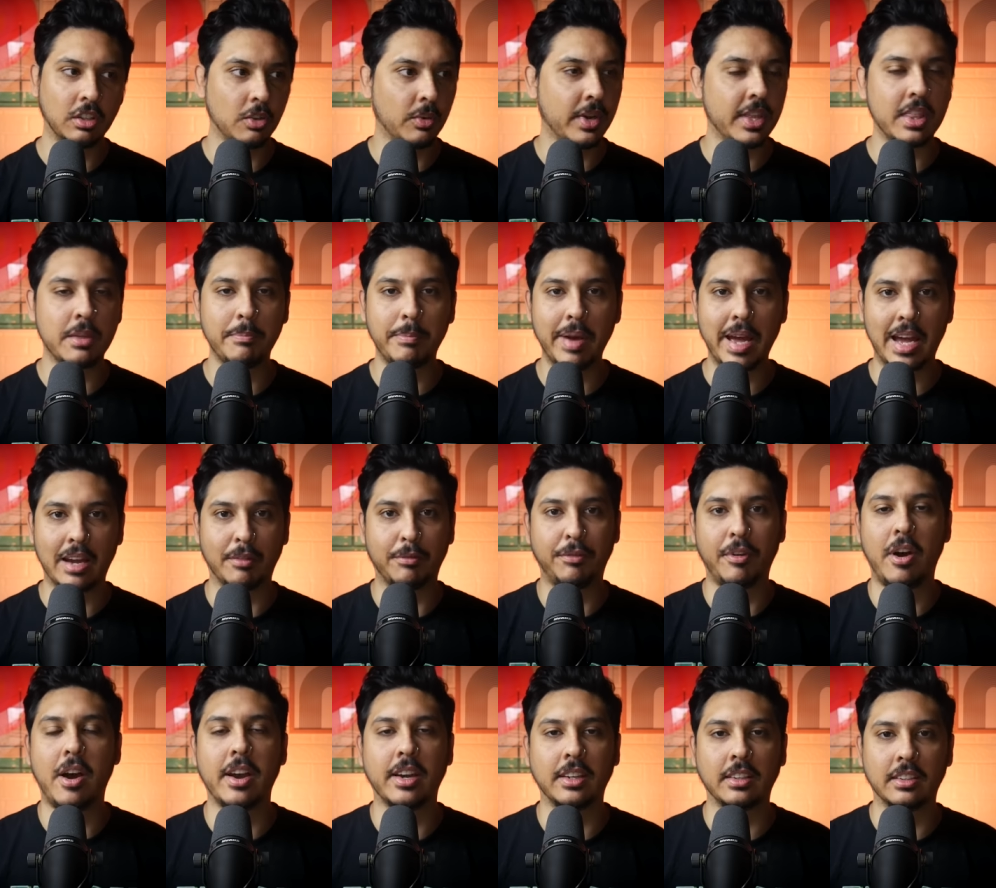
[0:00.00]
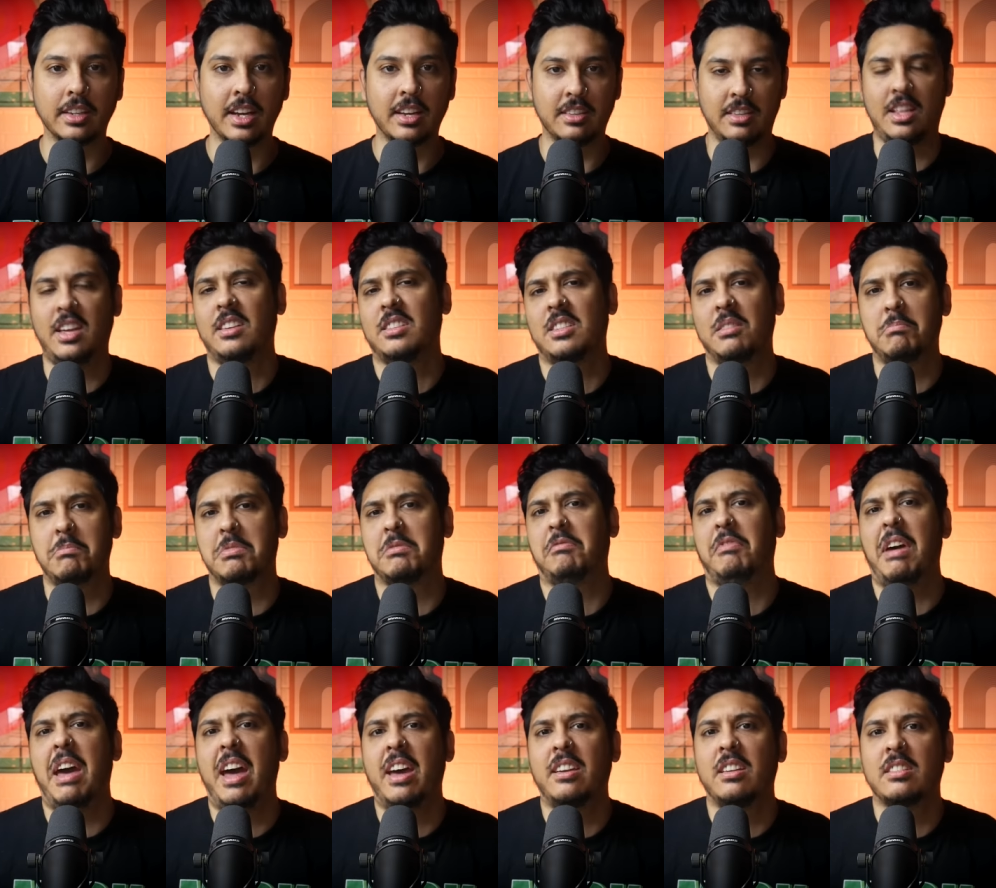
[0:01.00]
you hit them back, fine. That that seems
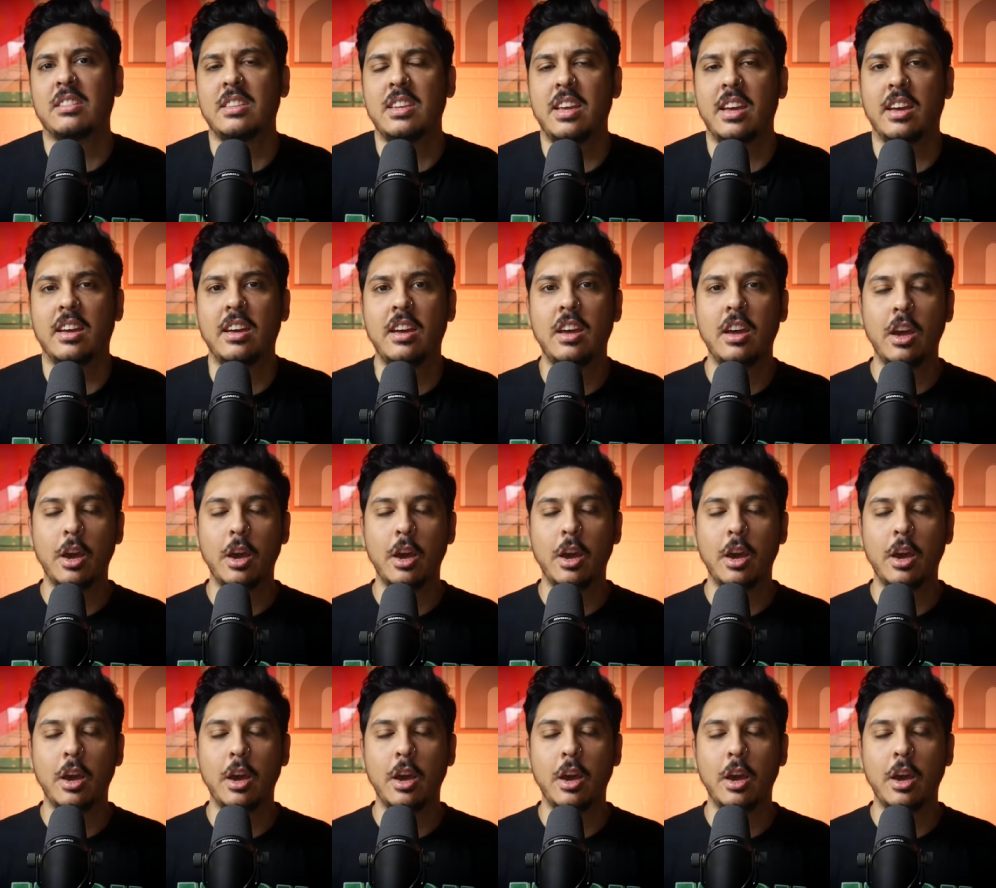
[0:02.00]
fair, doesn't it?